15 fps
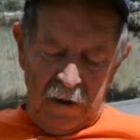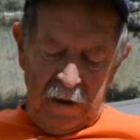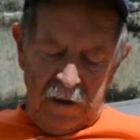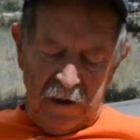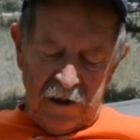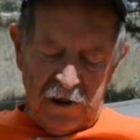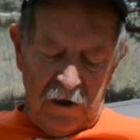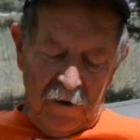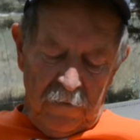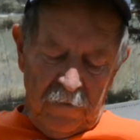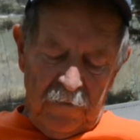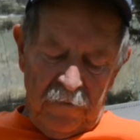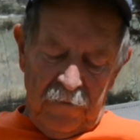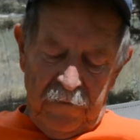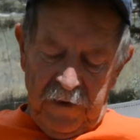So
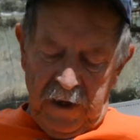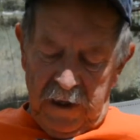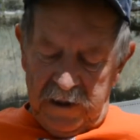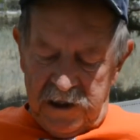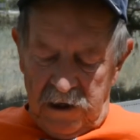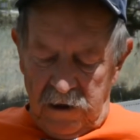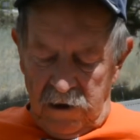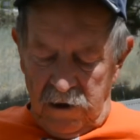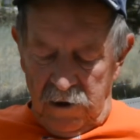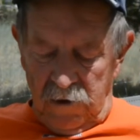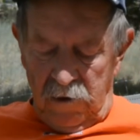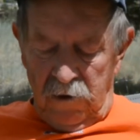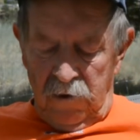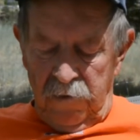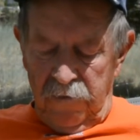I said,
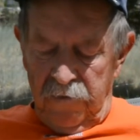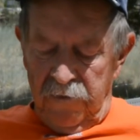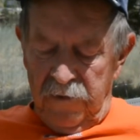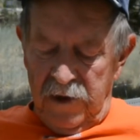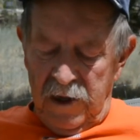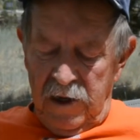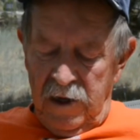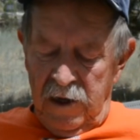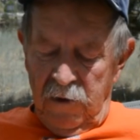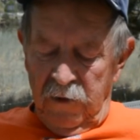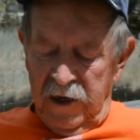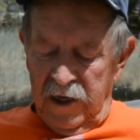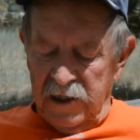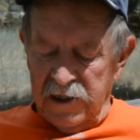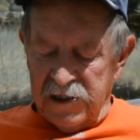uh-oh. I
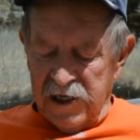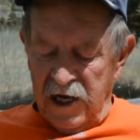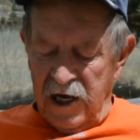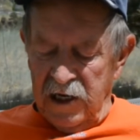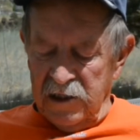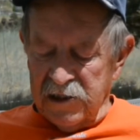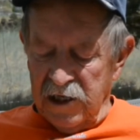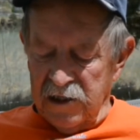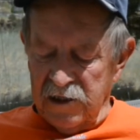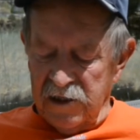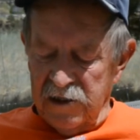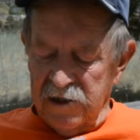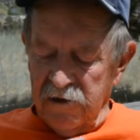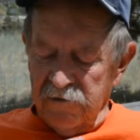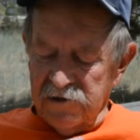went inside and said,
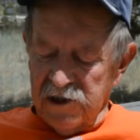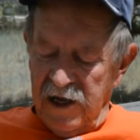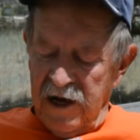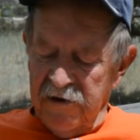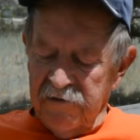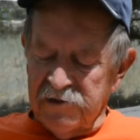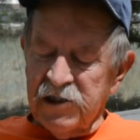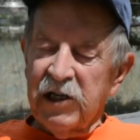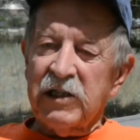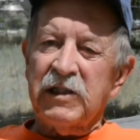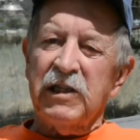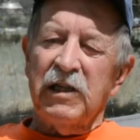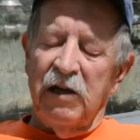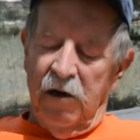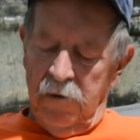there was live chicks
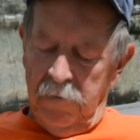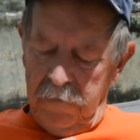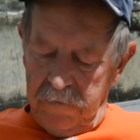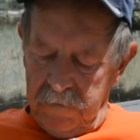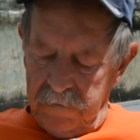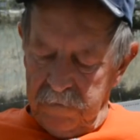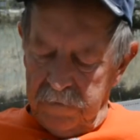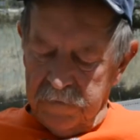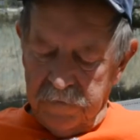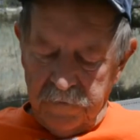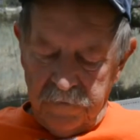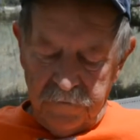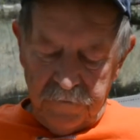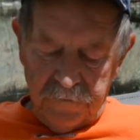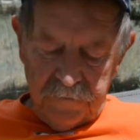in there.
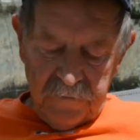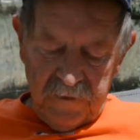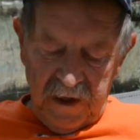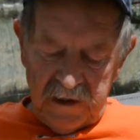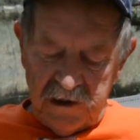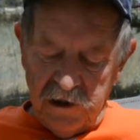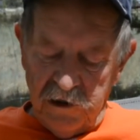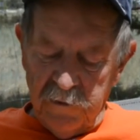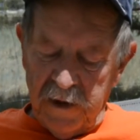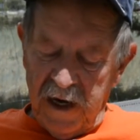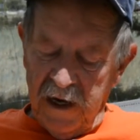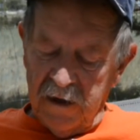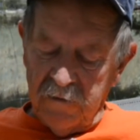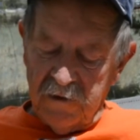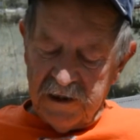Too
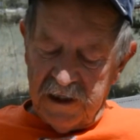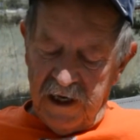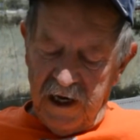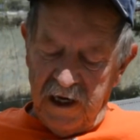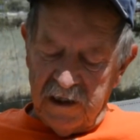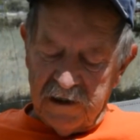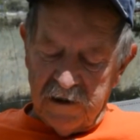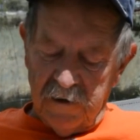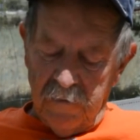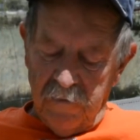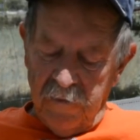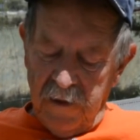bad was the answer.